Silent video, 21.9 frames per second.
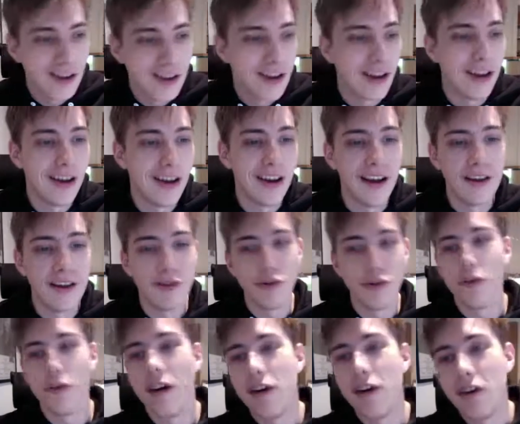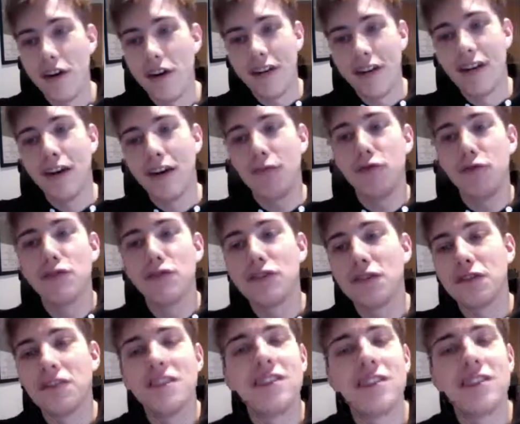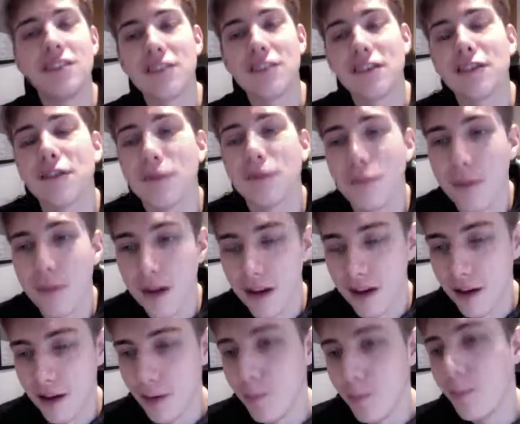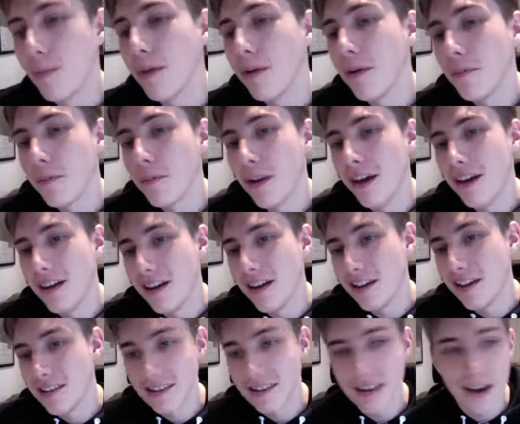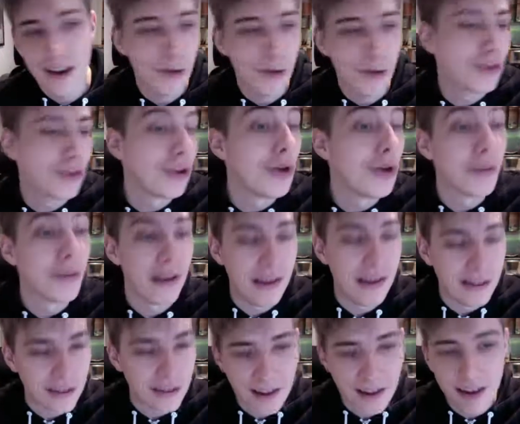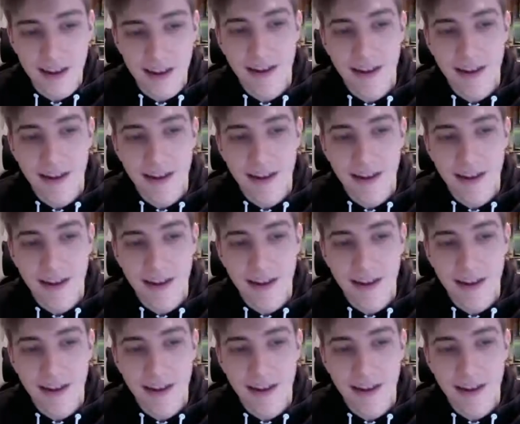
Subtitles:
and your varying levels of cynicism play into that or don't play into that.